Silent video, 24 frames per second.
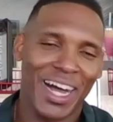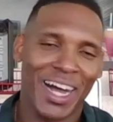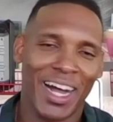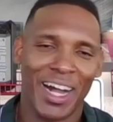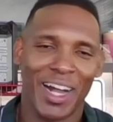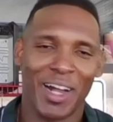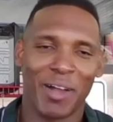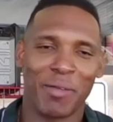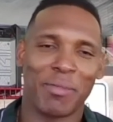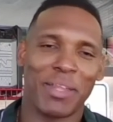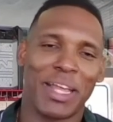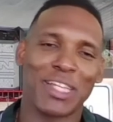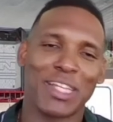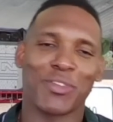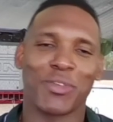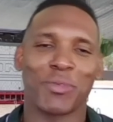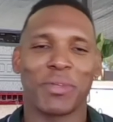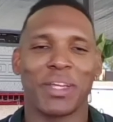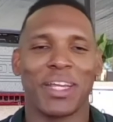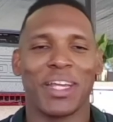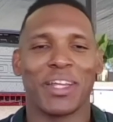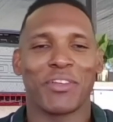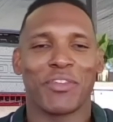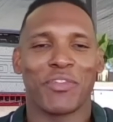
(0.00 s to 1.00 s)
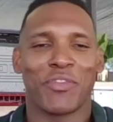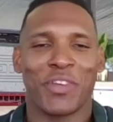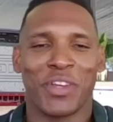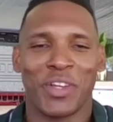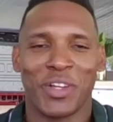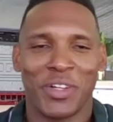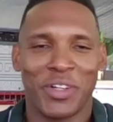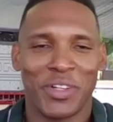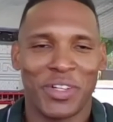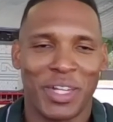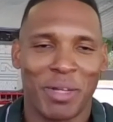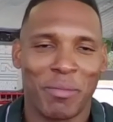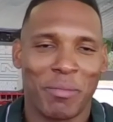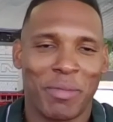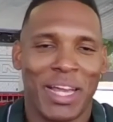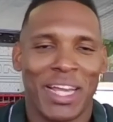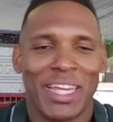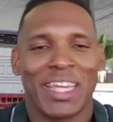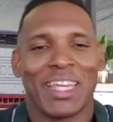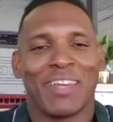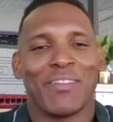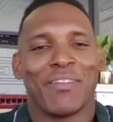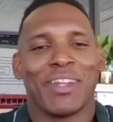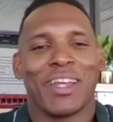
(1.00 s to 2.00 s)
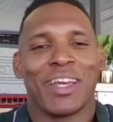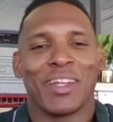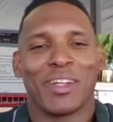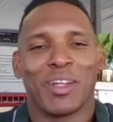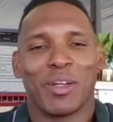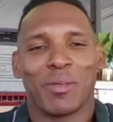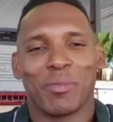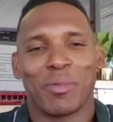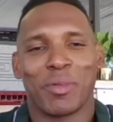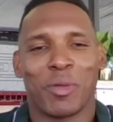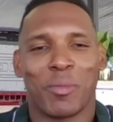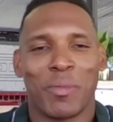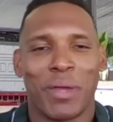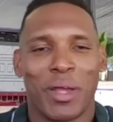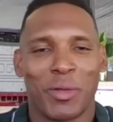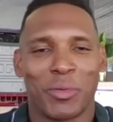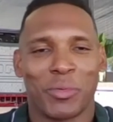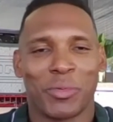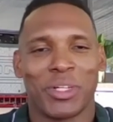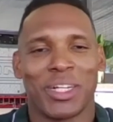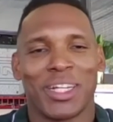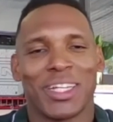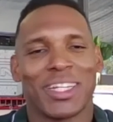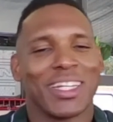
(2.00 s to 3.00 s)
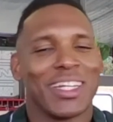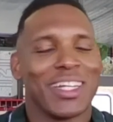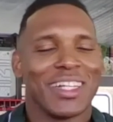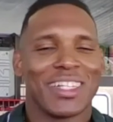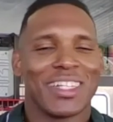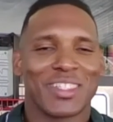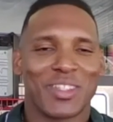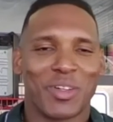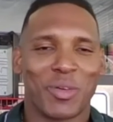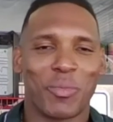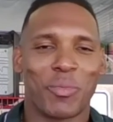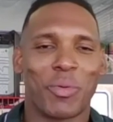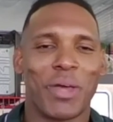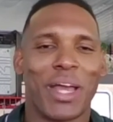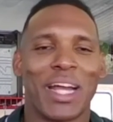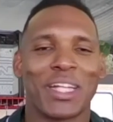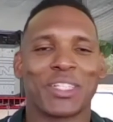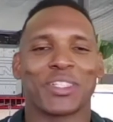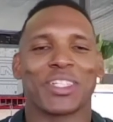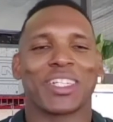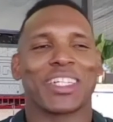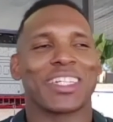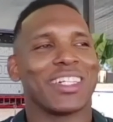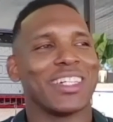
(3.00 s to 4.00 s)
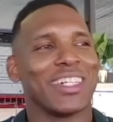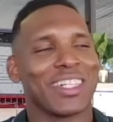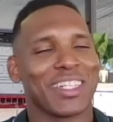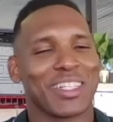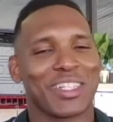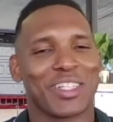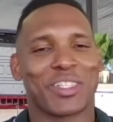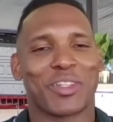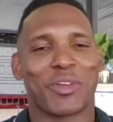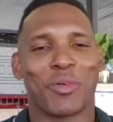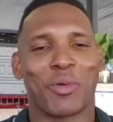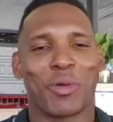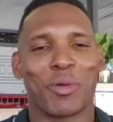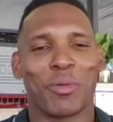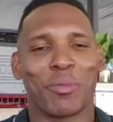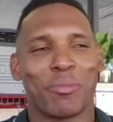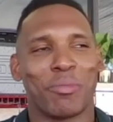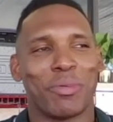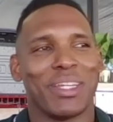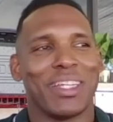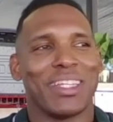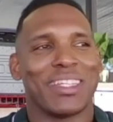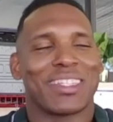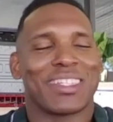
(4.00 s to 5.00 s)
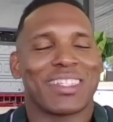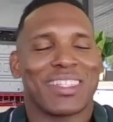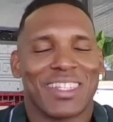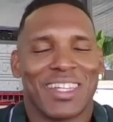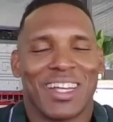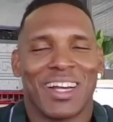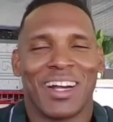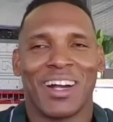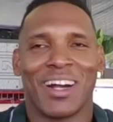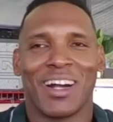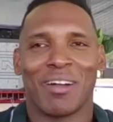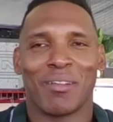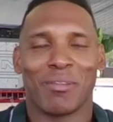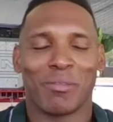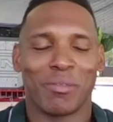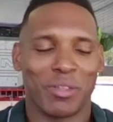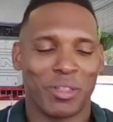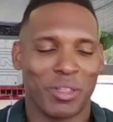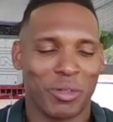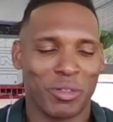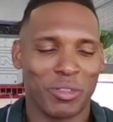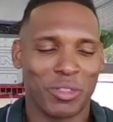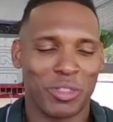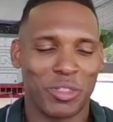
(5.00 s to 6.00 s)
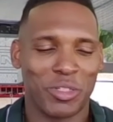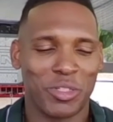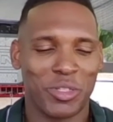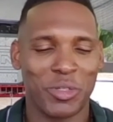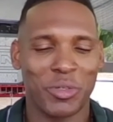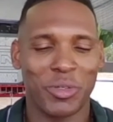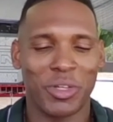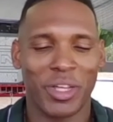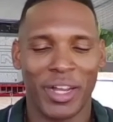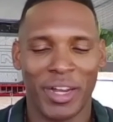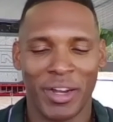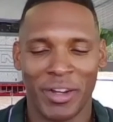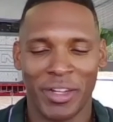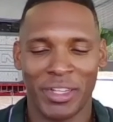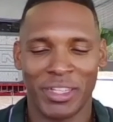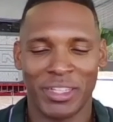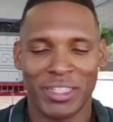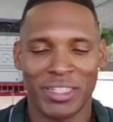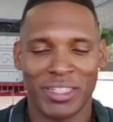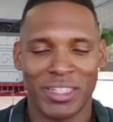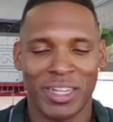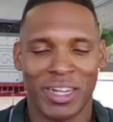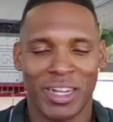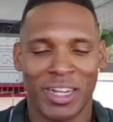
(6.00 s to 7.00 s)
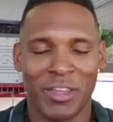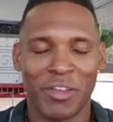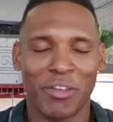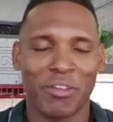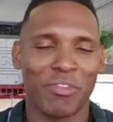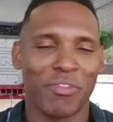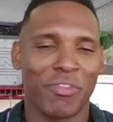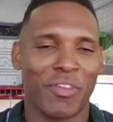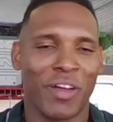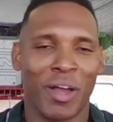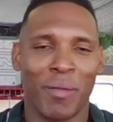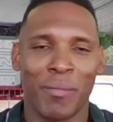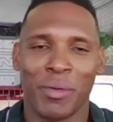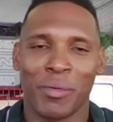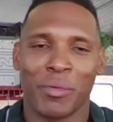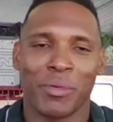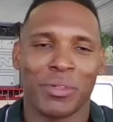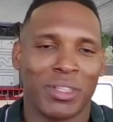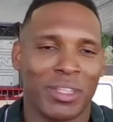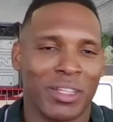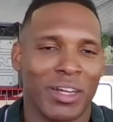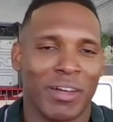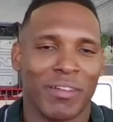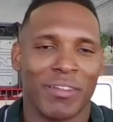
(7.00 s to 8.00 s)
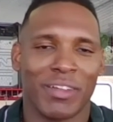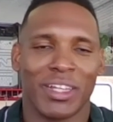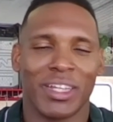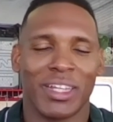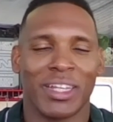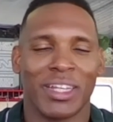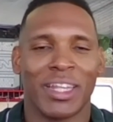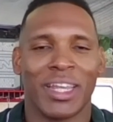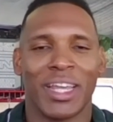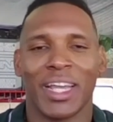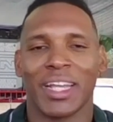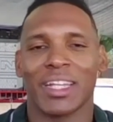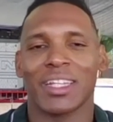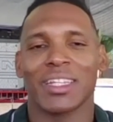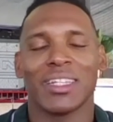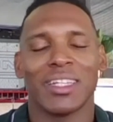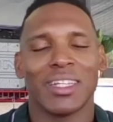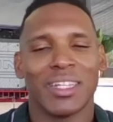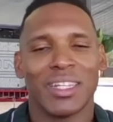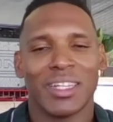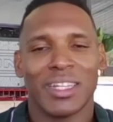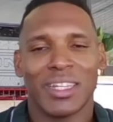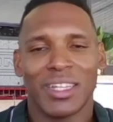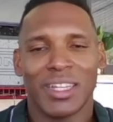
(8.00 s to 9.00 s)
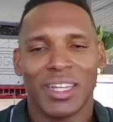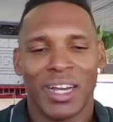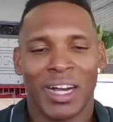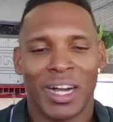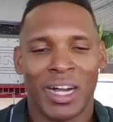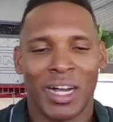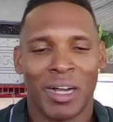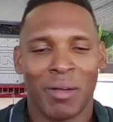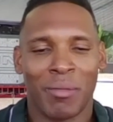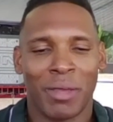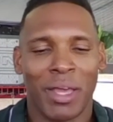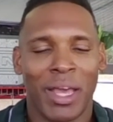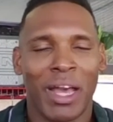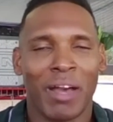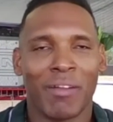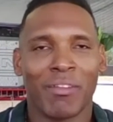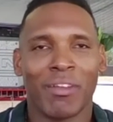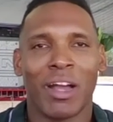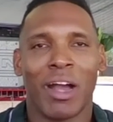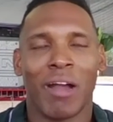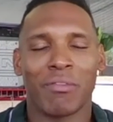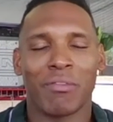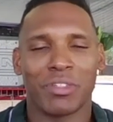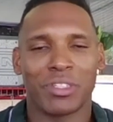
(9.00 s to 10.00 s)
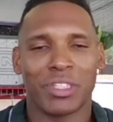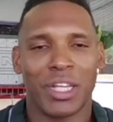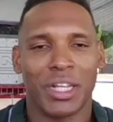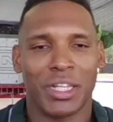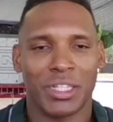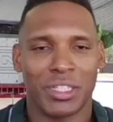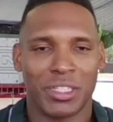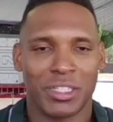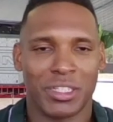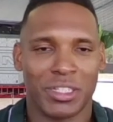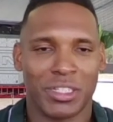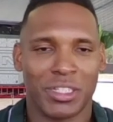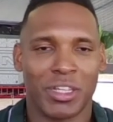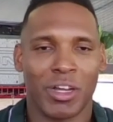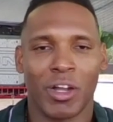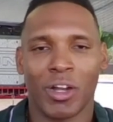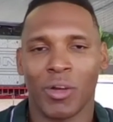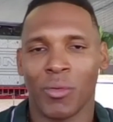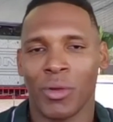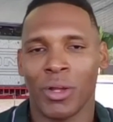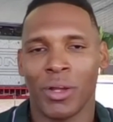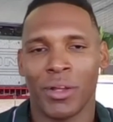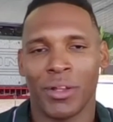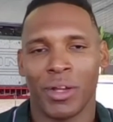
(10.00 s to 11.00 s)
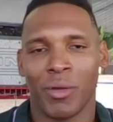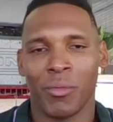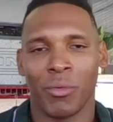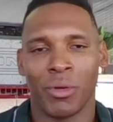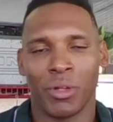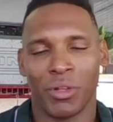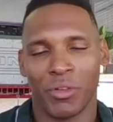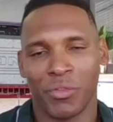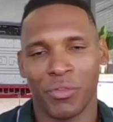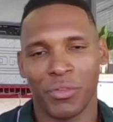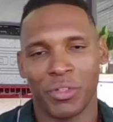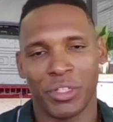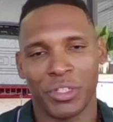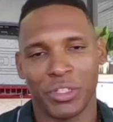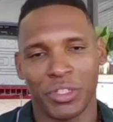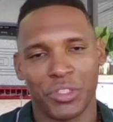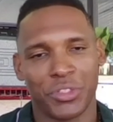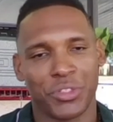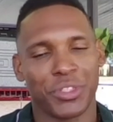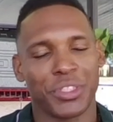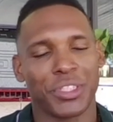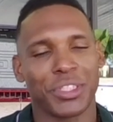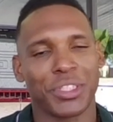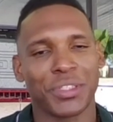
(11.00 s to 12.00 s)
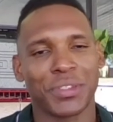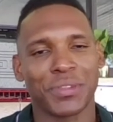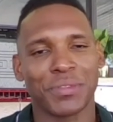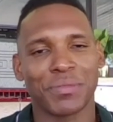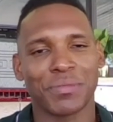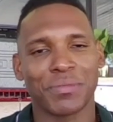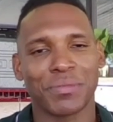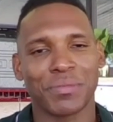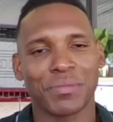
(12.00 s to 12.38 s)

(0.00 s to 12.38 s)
That's from the NFL, and I'm not giving that up no matter what. So Padric Beast. Those are two areas you can find me. Would love to connect, have conversations, and talk around our wonderful industry.